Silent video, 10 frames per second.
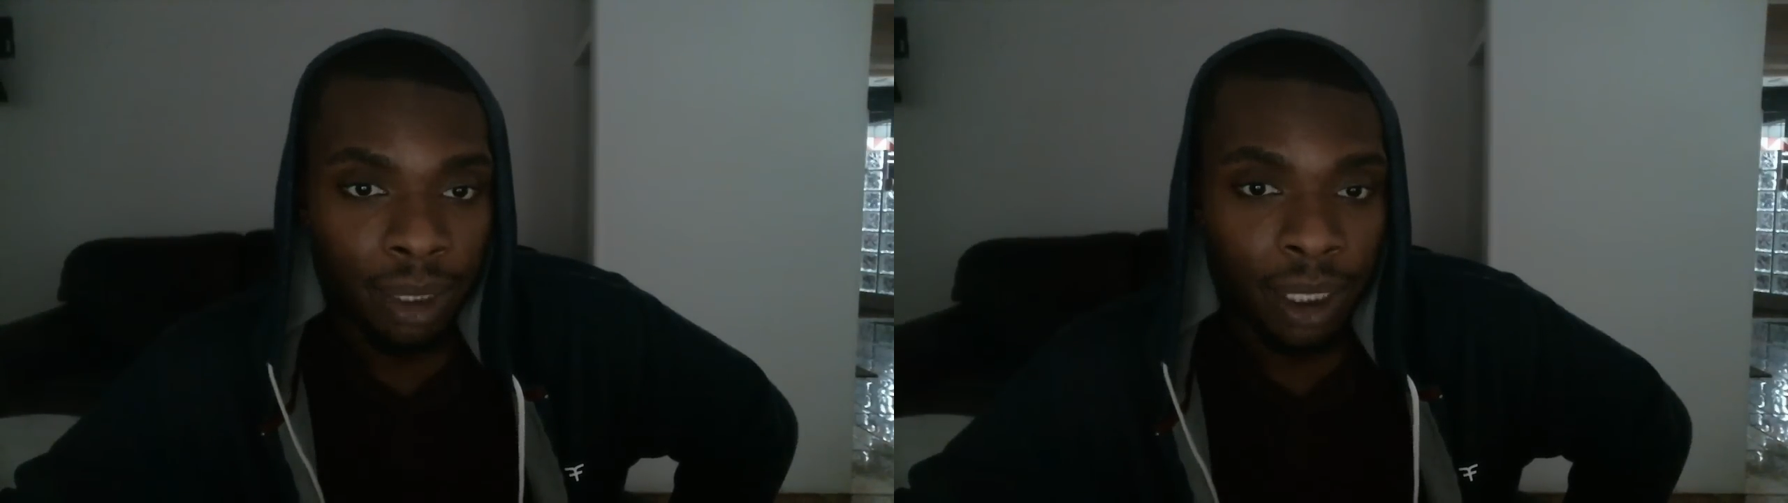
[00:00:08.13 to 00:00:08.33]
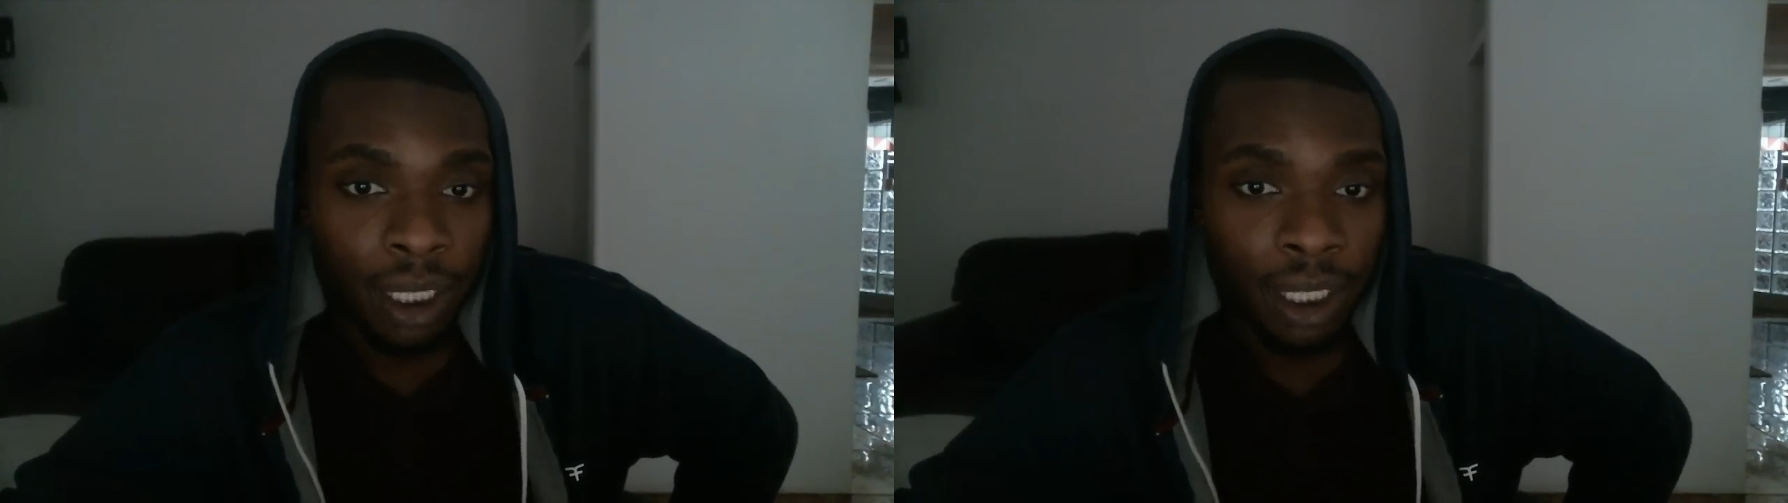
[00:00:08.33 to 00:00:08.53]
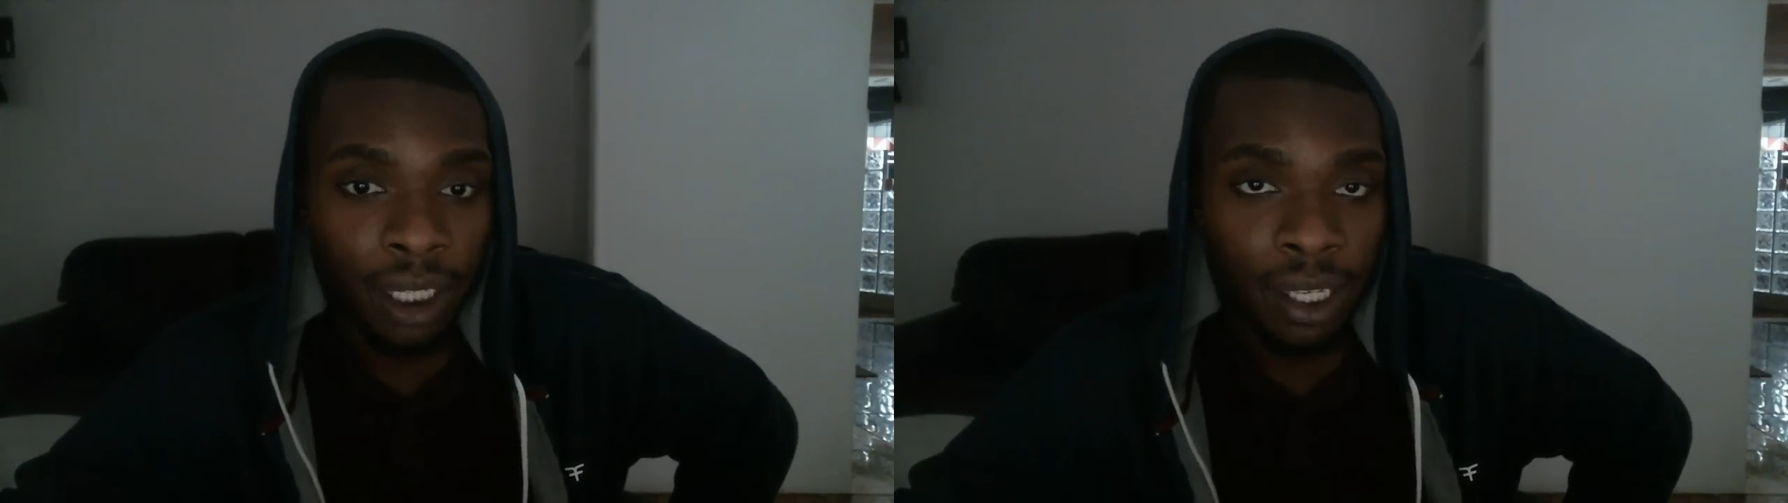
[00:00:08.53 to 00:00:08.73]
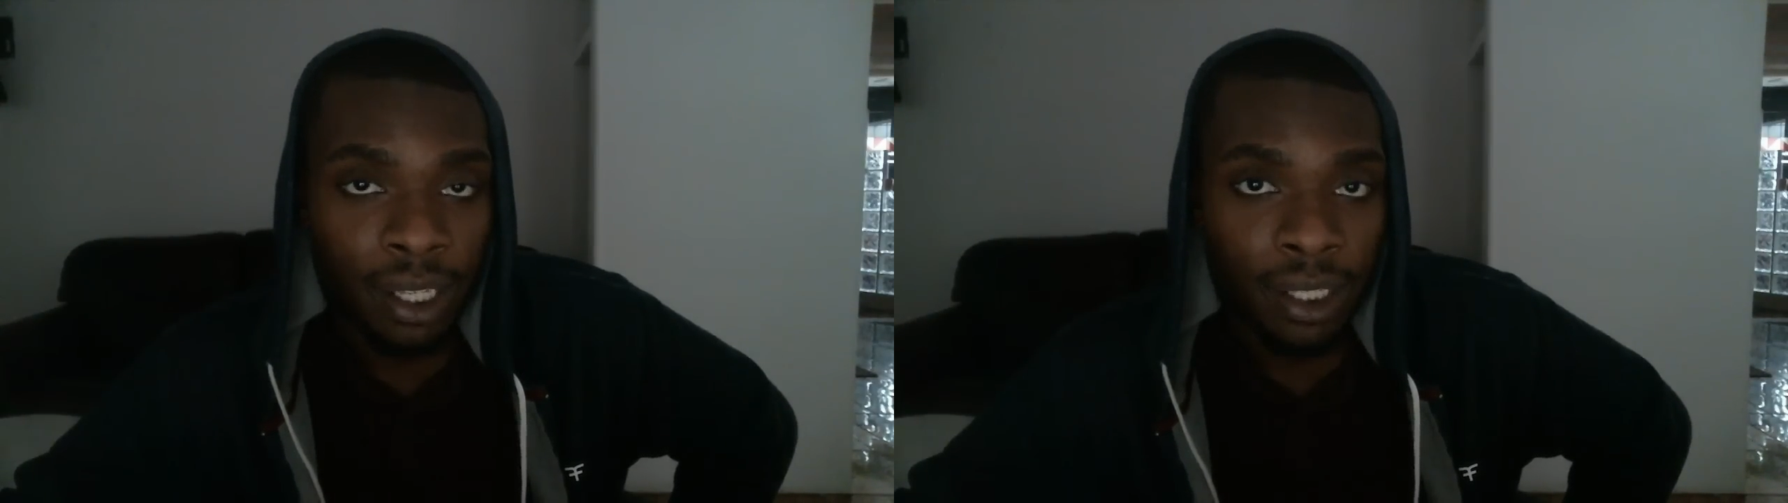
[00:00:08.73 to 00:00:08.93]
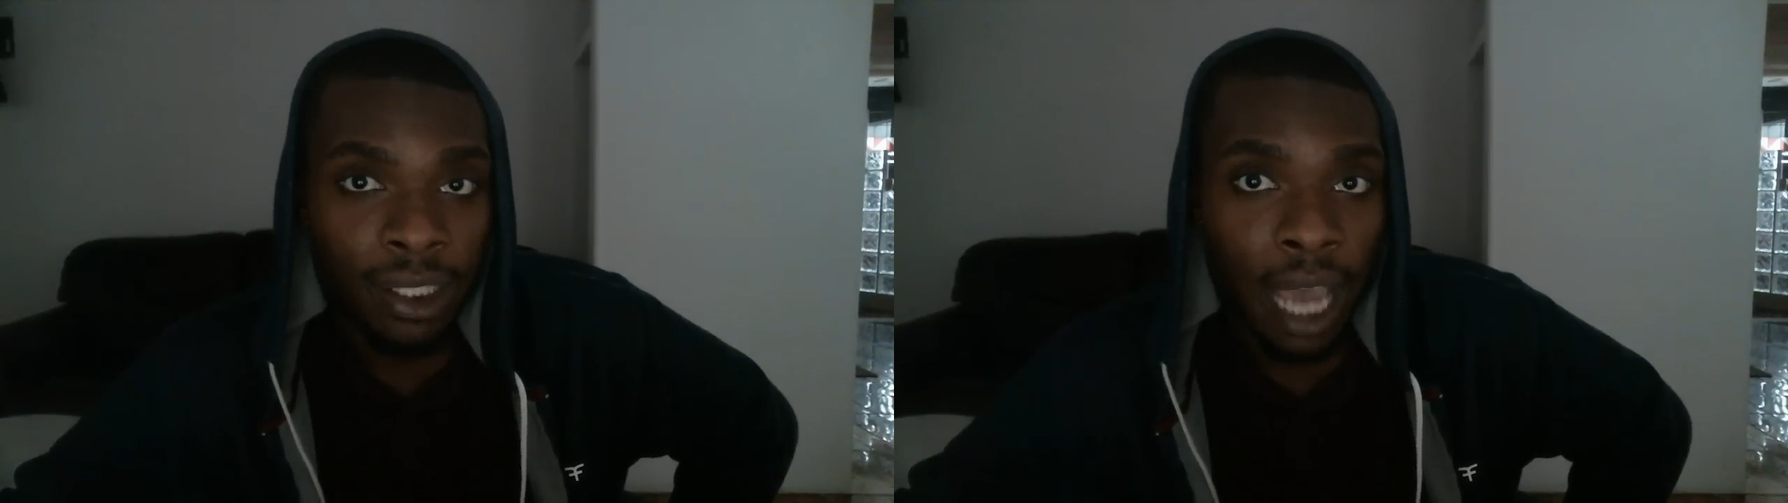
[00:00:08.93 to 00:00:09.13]
It
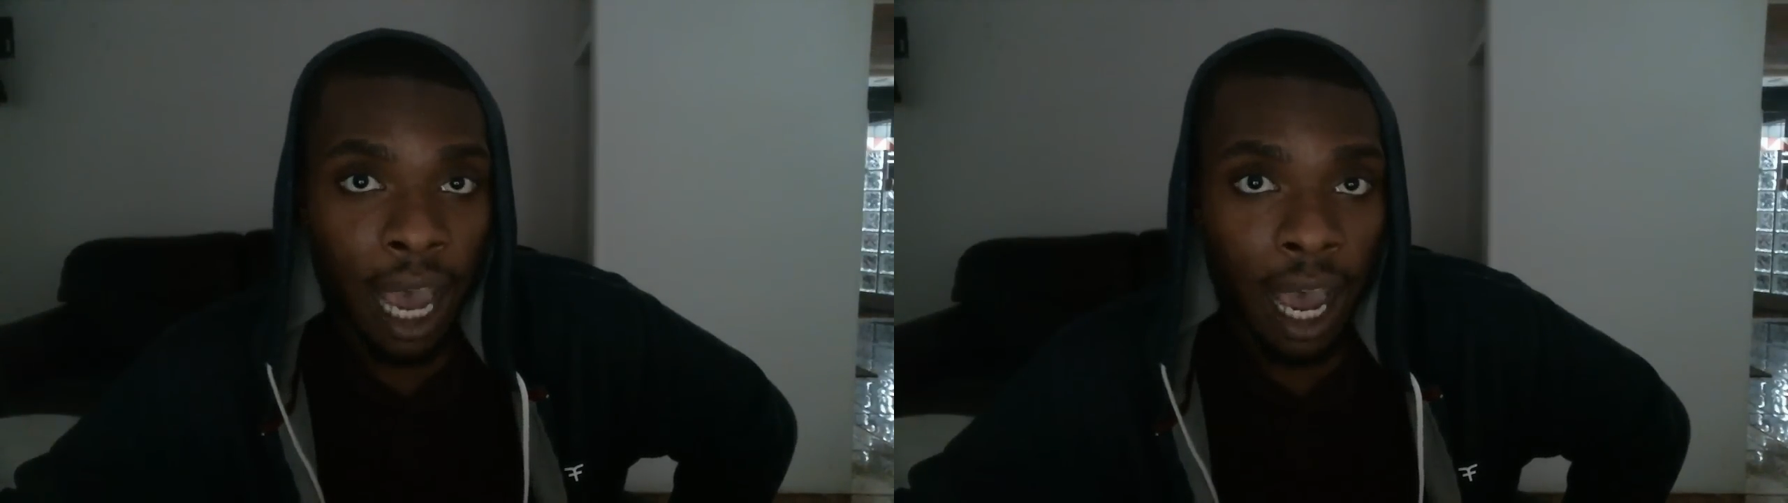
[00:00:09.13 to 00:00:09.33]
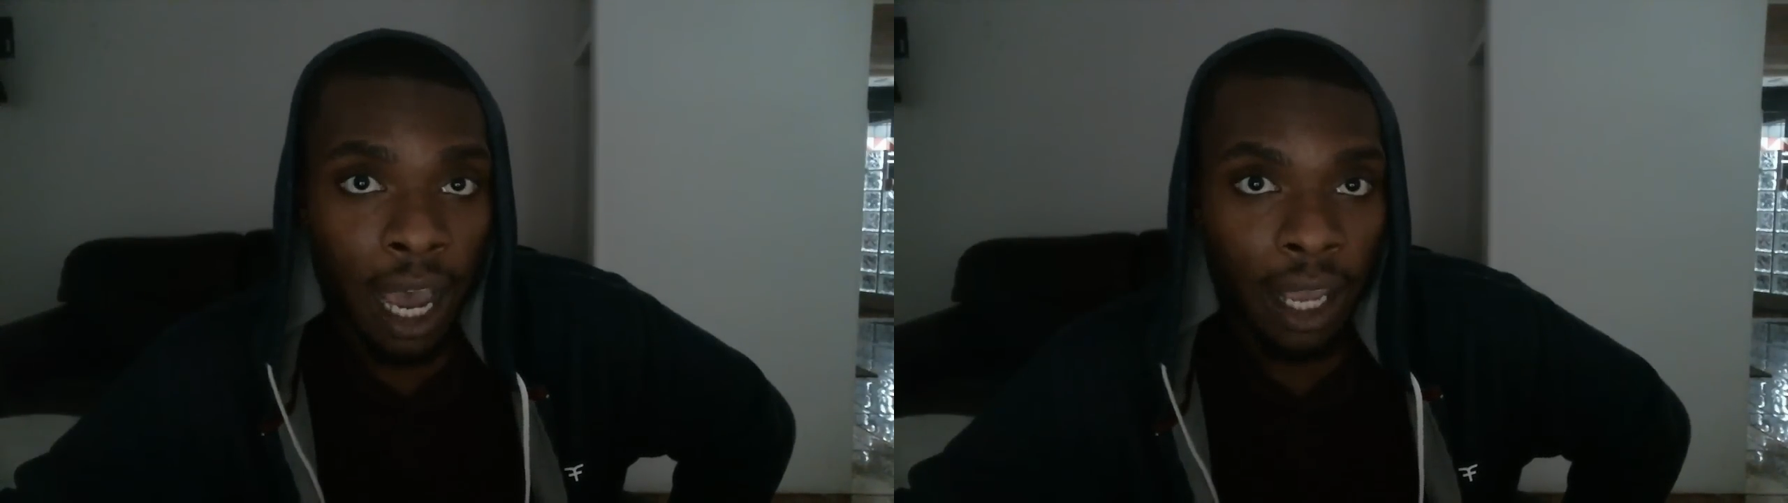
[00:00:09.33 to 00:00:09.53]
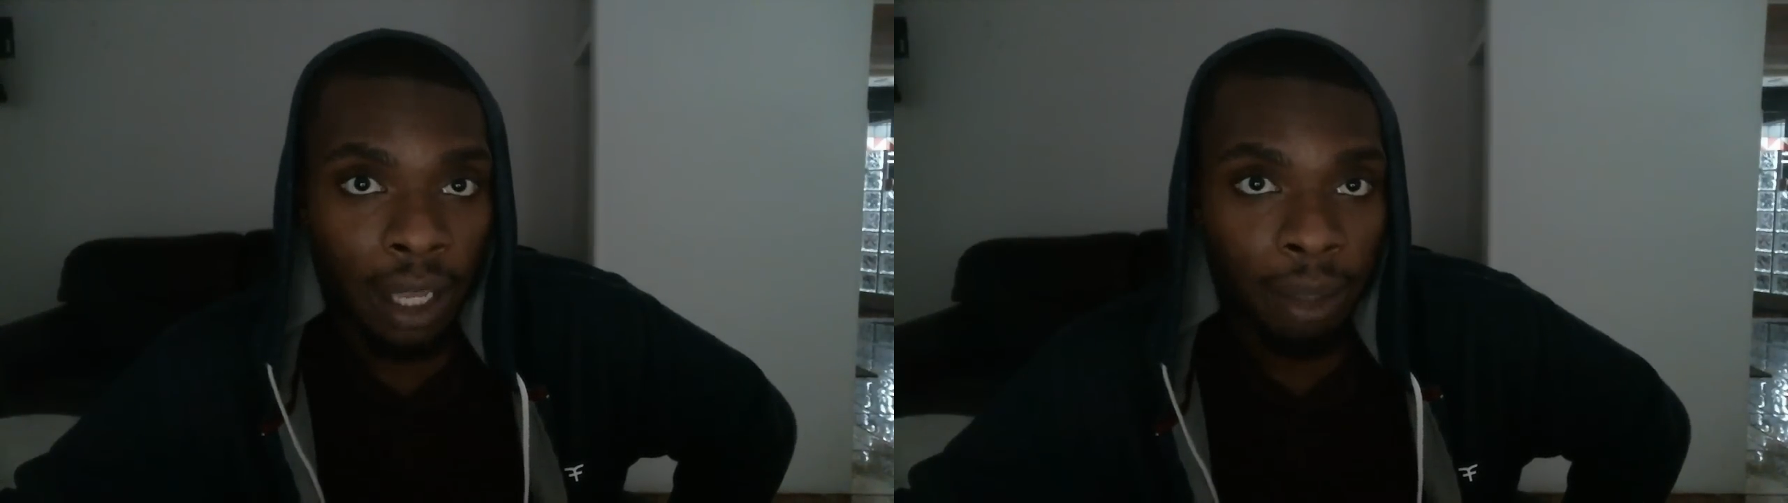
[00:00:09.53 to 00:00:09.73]
is time.